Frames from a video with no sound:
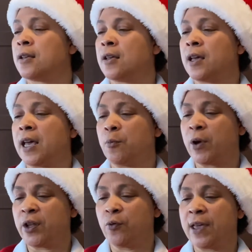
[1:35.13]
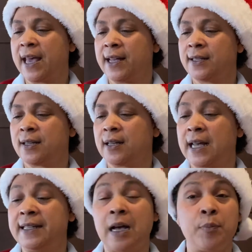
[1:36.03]
And when you get a
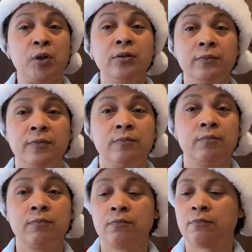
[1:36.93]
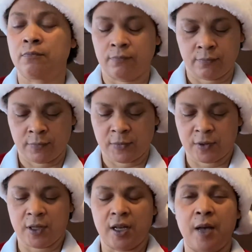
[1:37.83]
double,
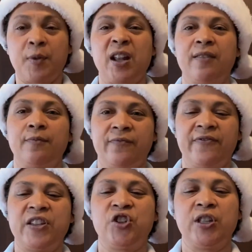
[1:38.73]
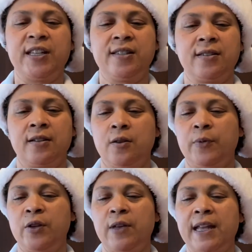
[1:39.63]
I'm going to fidge this. When
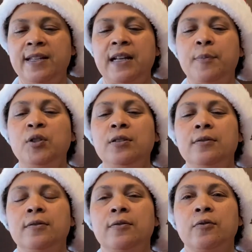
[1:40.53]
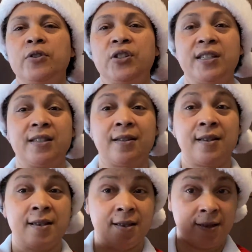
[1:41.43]
you get a double, which is
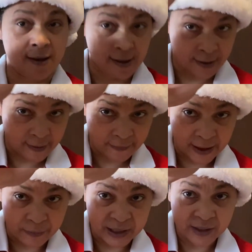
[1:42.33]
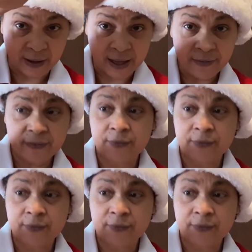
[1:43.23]
5 plus 5,